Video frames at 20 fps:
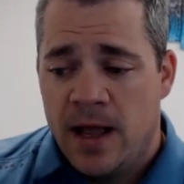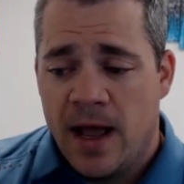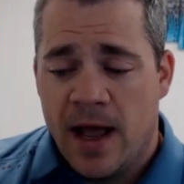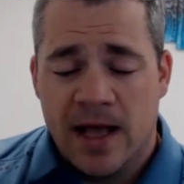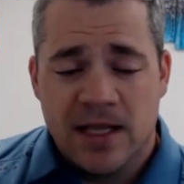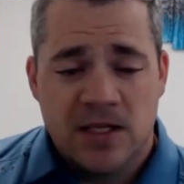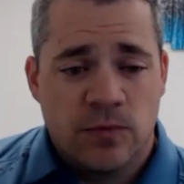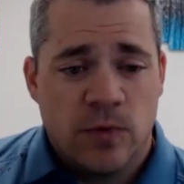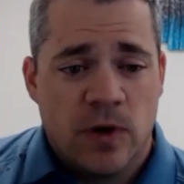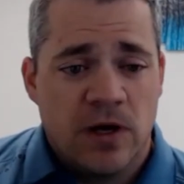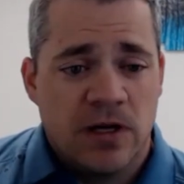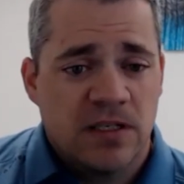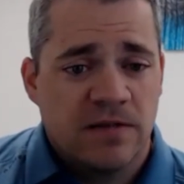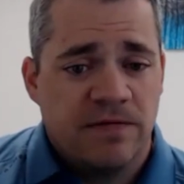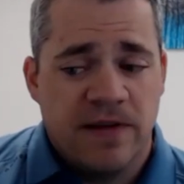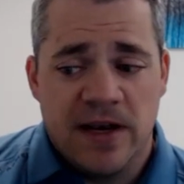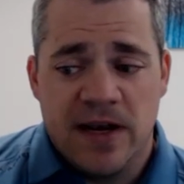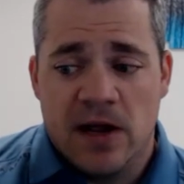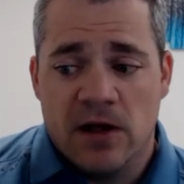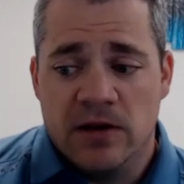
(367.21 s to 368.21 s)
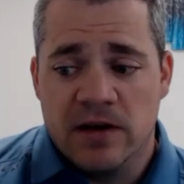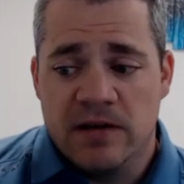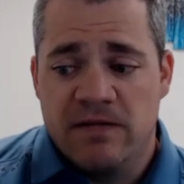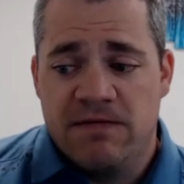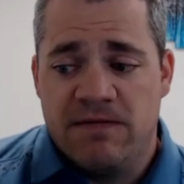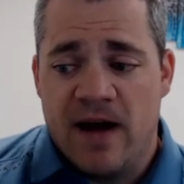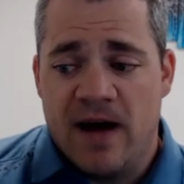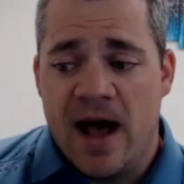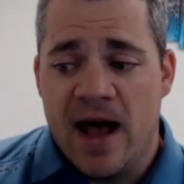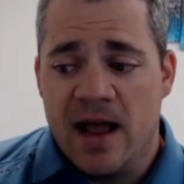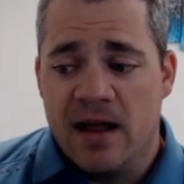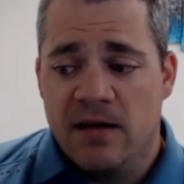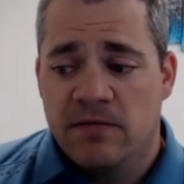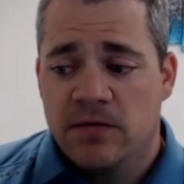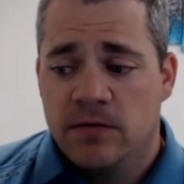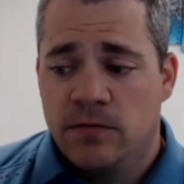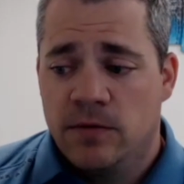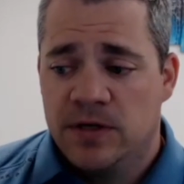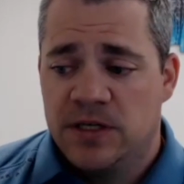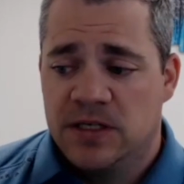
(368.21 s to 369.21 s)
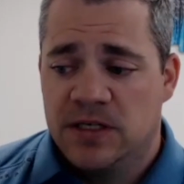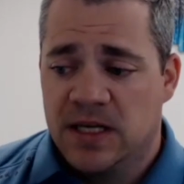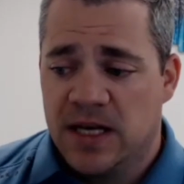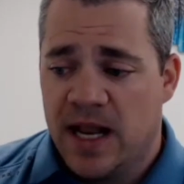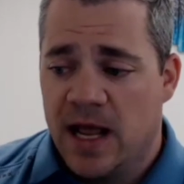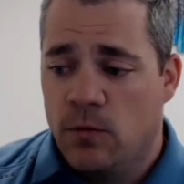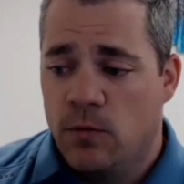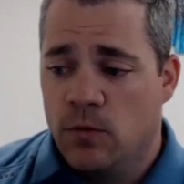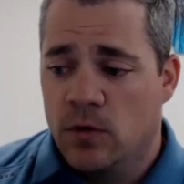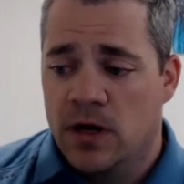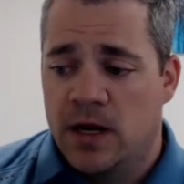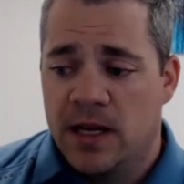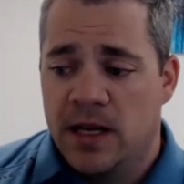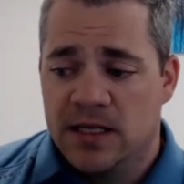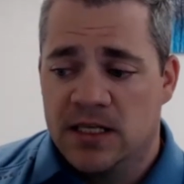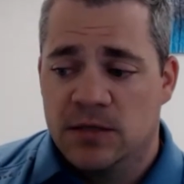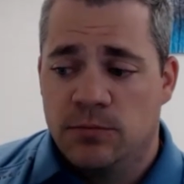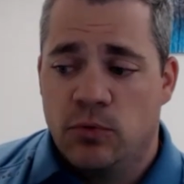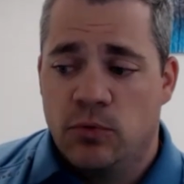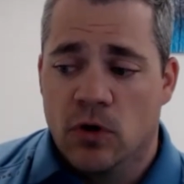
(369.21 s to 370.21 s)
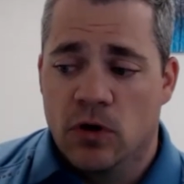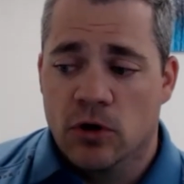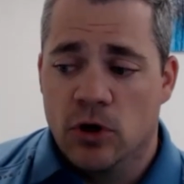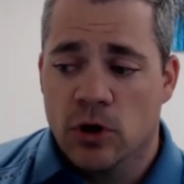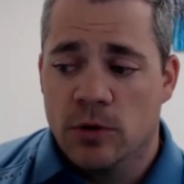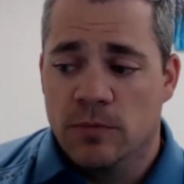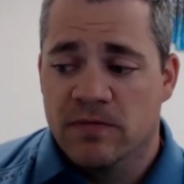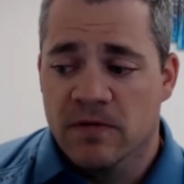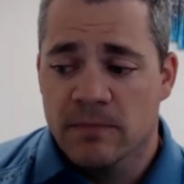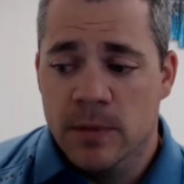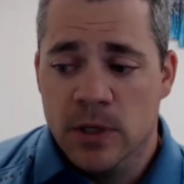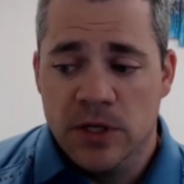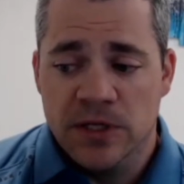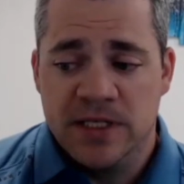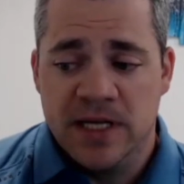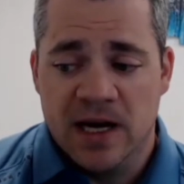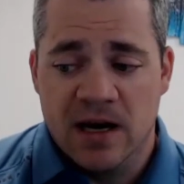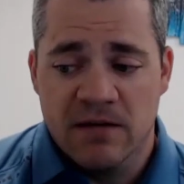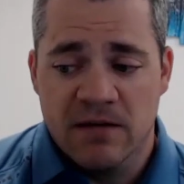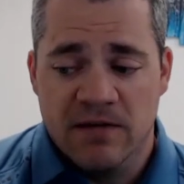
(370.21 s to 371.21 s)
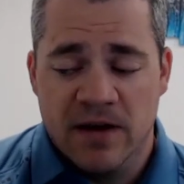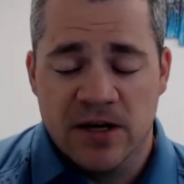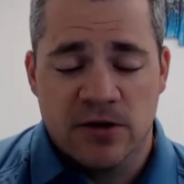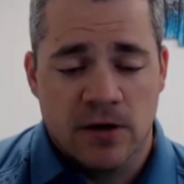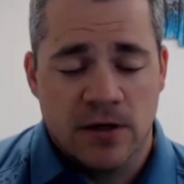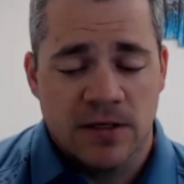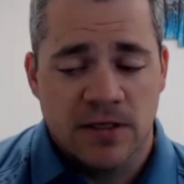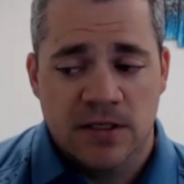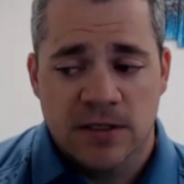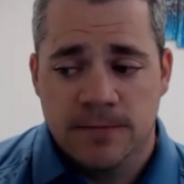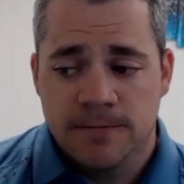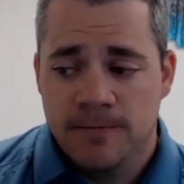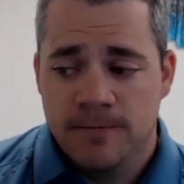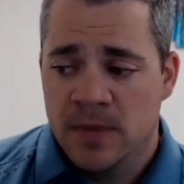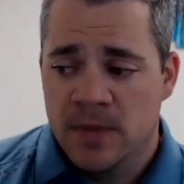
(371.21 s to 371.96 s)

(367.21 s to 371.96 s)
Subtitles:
as well as Fidelity 5, which is a network and support group for military veterans,